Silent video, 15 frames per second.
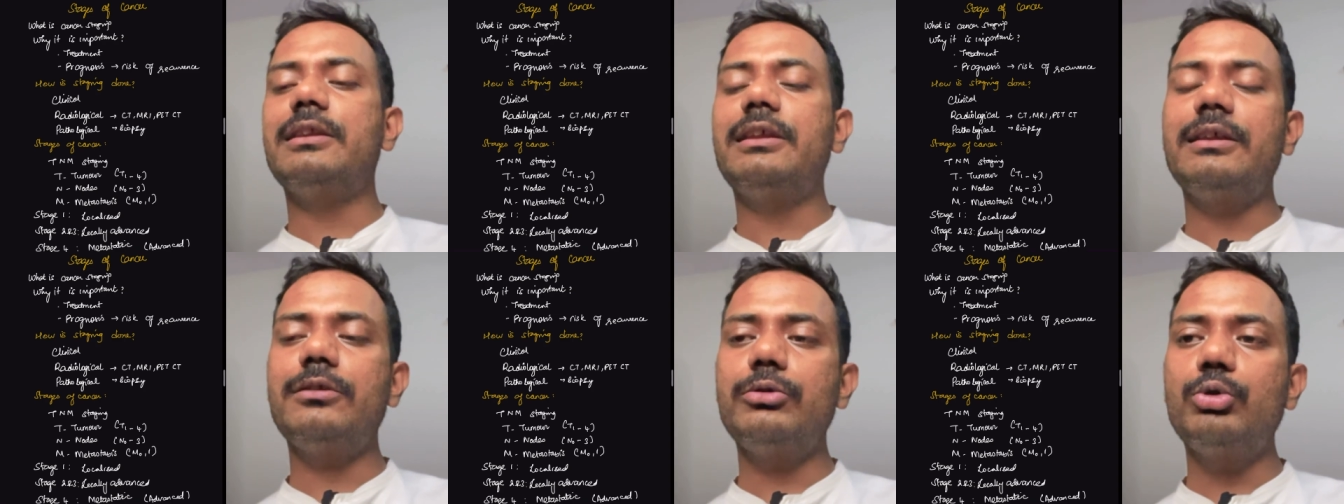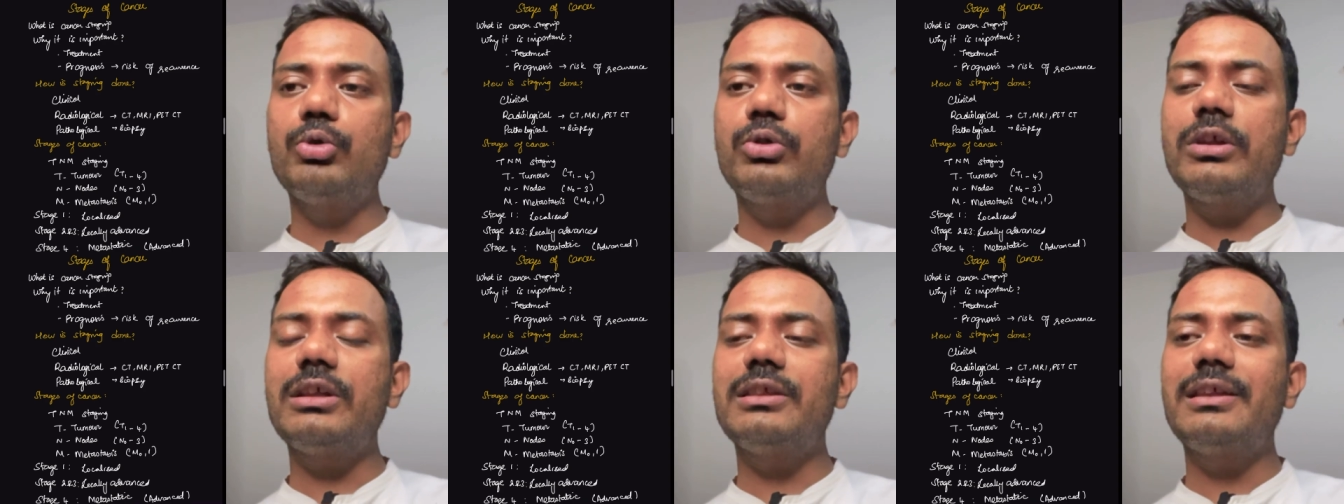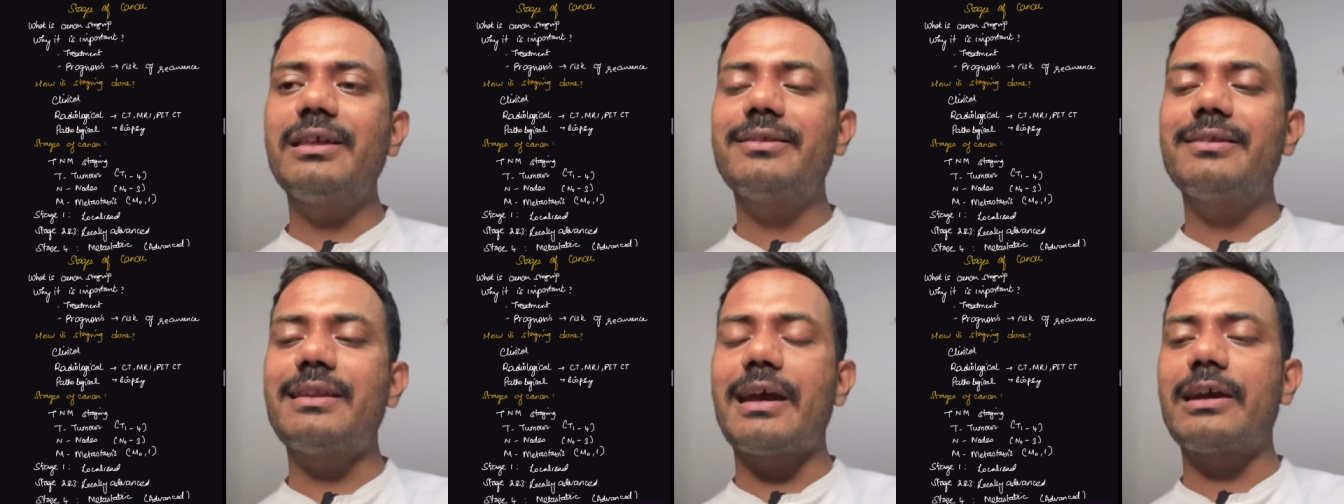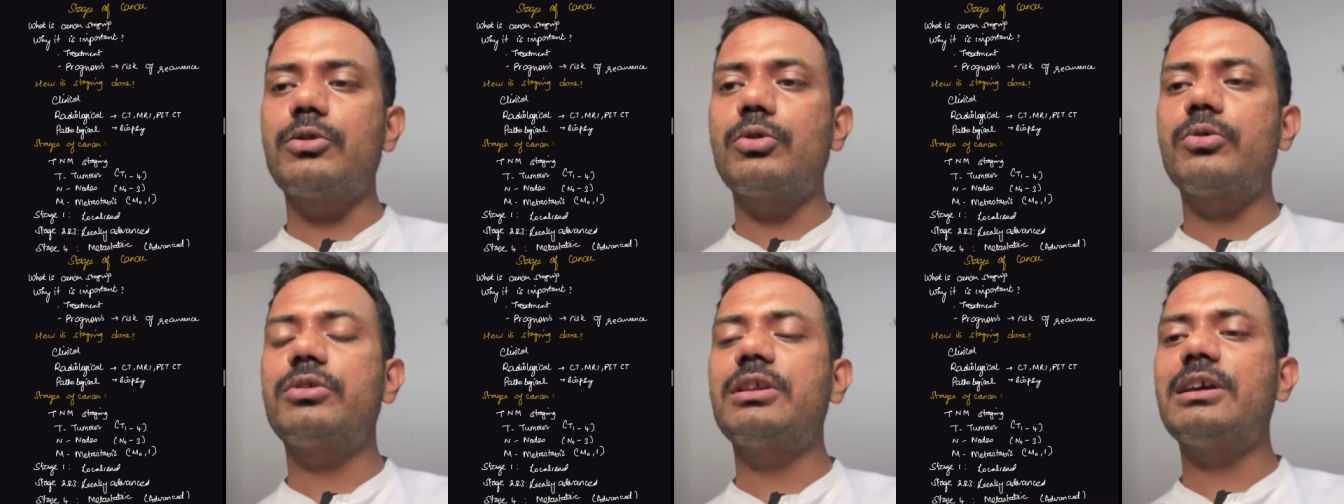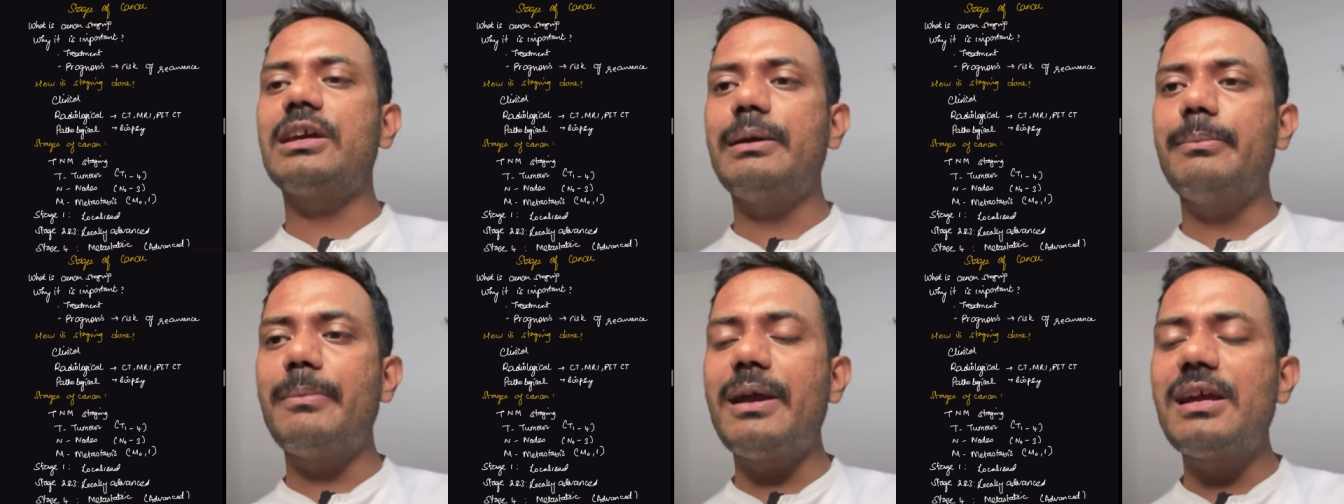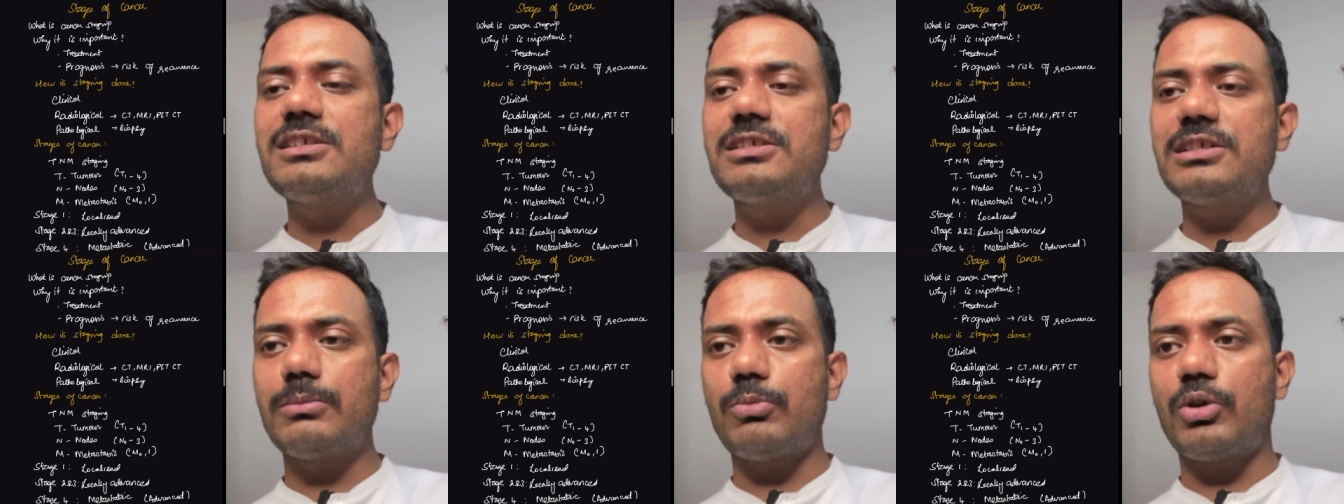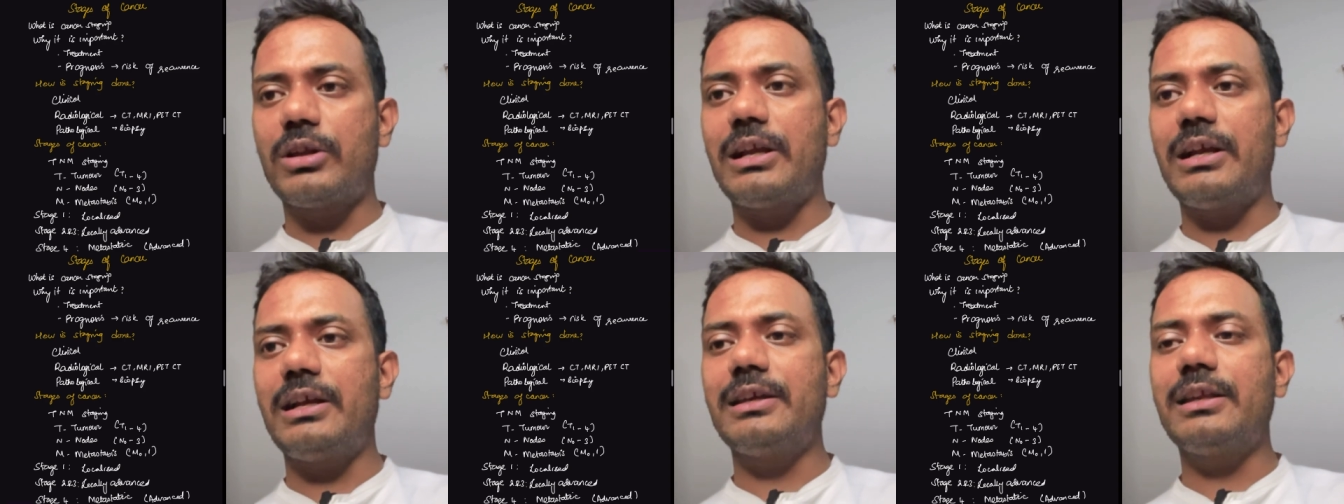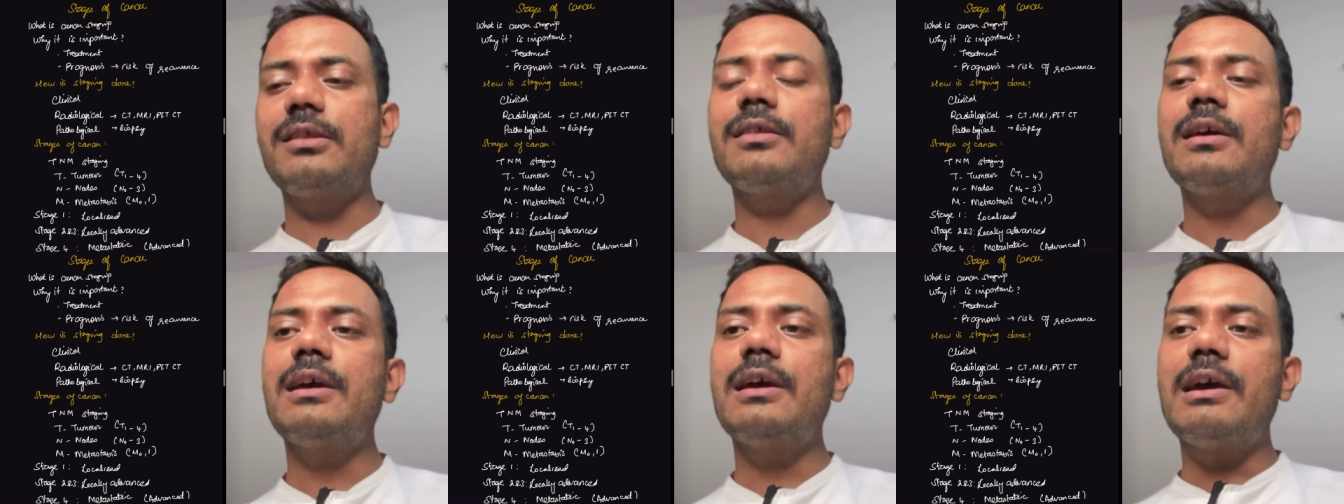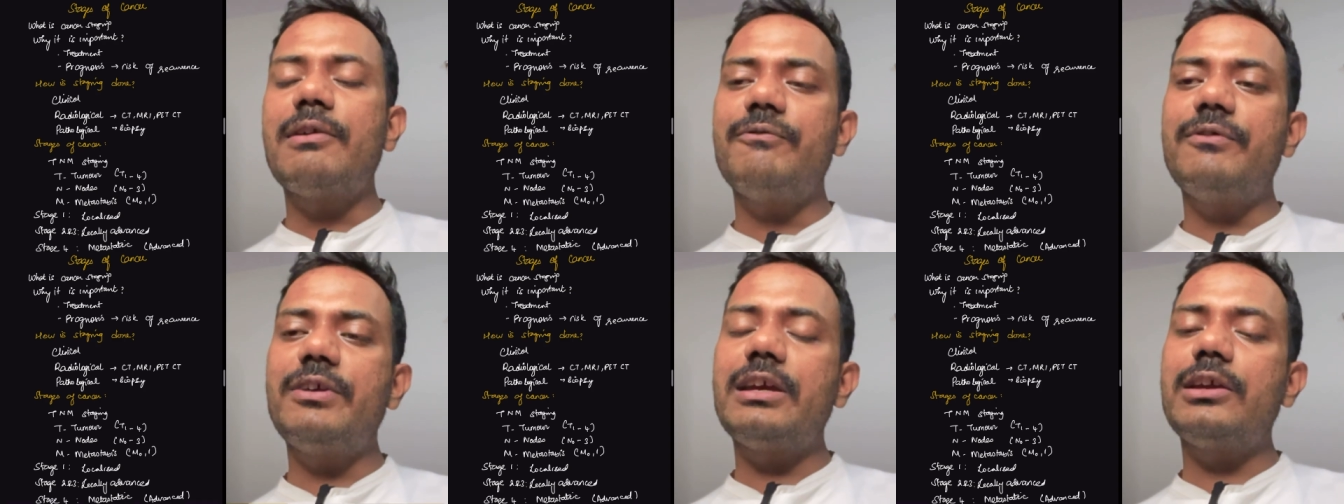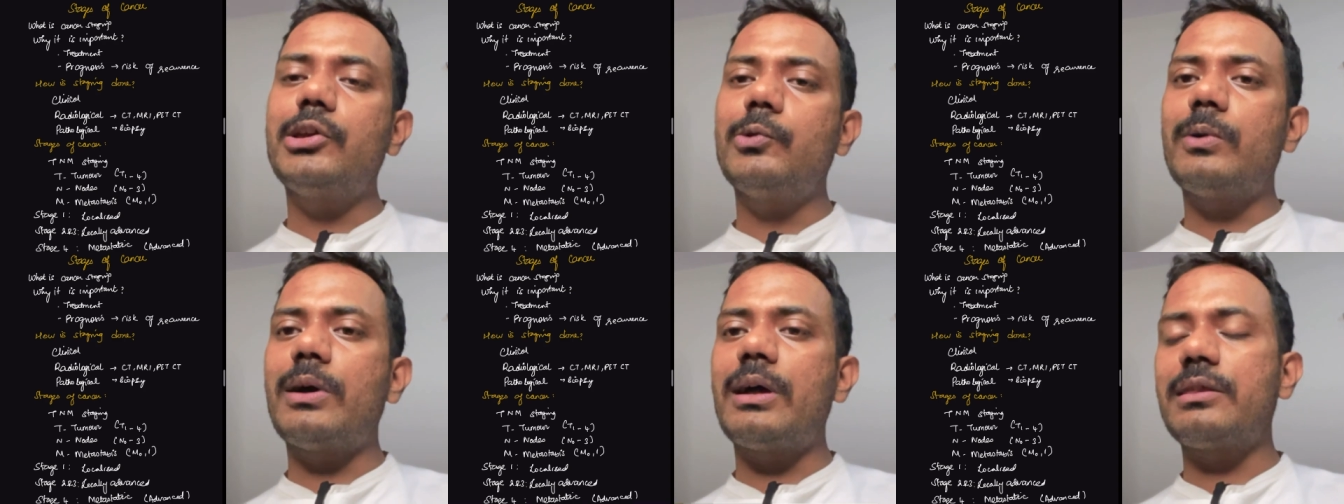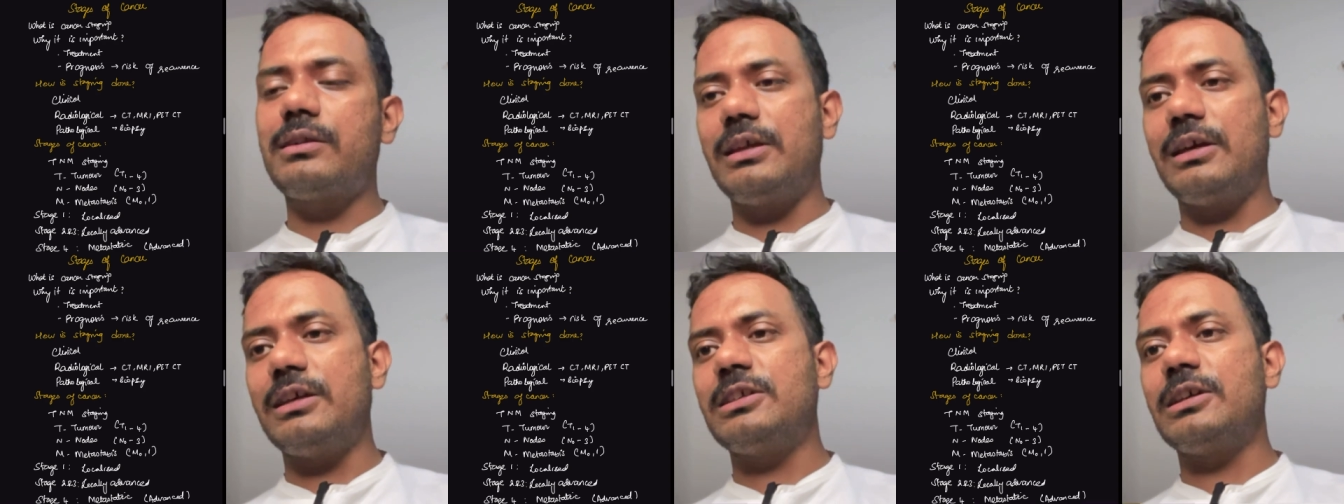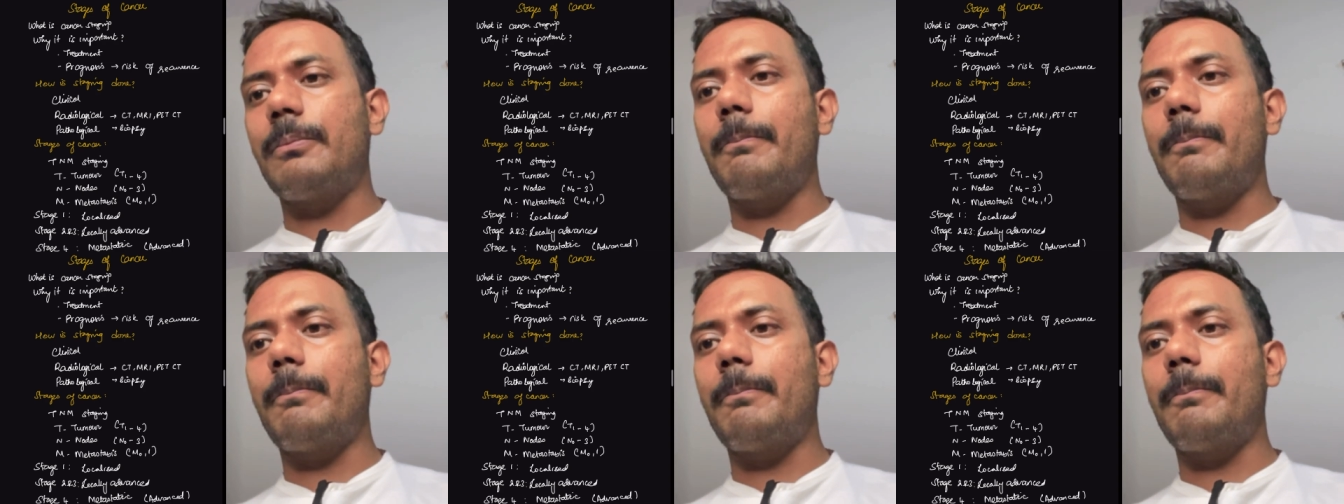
using these diagnostic imaging modalities, we give a staging.